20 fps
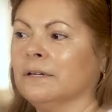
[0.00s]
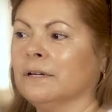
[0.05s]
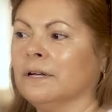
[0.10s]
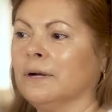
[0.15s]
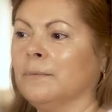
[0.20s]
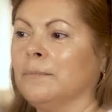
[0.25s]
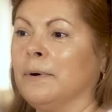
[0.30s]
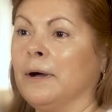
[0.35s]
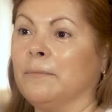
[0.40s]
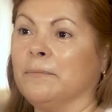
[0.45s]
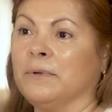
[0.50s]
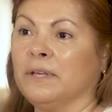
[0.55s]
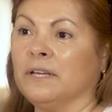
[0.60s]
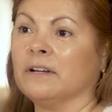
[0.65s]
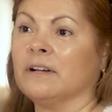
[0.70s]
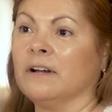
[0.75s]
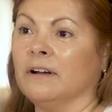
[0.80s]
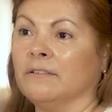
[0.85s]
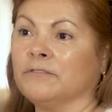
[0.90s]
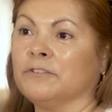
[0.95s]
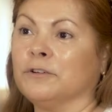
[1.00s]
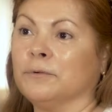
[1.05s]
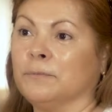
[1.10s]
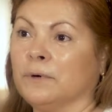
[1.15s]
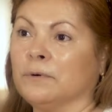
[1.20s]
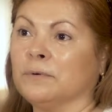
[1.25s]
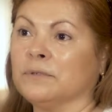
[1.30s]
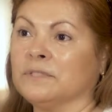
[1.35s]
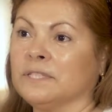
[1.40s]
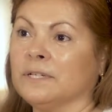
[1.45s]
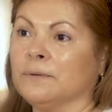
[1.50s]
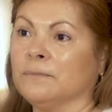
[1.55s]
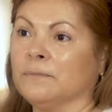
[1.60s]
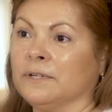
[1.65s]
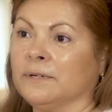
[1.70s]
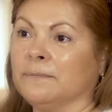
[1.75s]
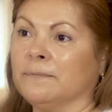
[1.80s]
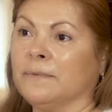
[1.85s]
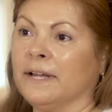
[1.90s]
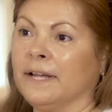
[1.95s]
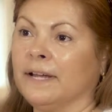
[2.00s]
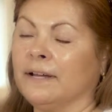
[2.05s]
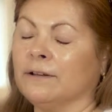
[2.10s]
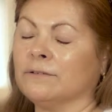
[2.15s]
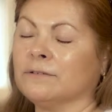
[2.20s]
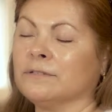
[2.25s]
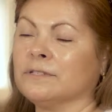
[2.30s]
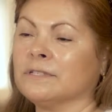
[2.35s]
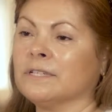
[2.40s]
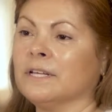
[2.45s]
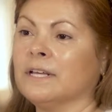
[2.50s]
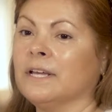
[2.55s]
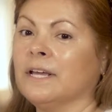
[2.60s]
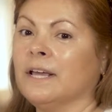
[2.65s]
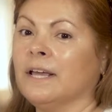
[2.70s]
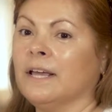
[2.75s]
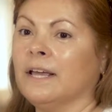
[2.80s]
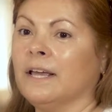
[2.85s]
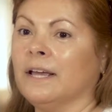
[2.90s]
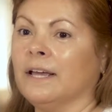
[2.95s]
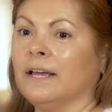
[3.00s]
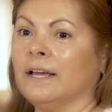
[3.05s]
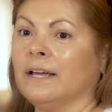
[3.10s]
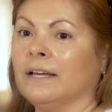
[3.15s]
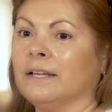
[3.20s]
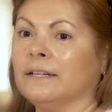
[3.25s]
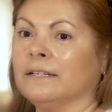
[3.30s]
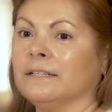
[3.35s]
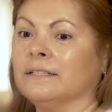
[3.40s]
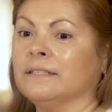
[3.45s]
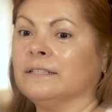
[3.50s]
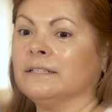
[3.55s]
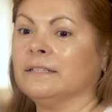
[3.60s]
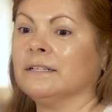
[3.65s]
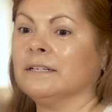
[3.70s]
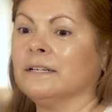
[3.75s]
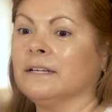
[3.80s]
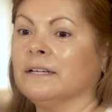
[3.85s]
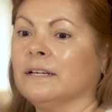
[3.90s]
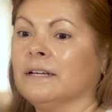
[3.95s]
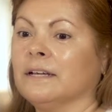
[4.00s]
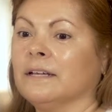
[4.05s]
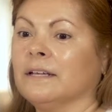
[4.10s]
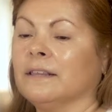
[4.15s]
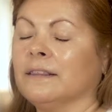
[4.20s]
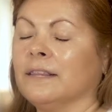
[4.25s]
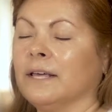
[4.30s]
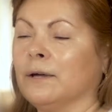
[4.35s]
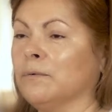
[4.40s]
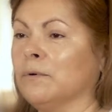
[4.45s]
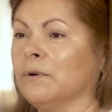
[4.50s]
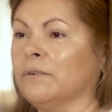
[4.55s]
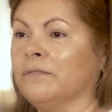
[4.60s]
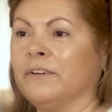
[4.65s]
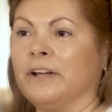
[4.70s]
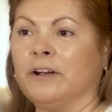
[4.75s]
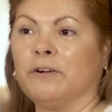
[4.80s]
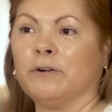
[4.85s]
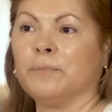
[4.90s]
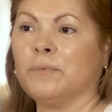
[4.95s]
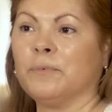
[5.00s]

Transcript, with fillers: about being comfortable with someone in my house. And they were very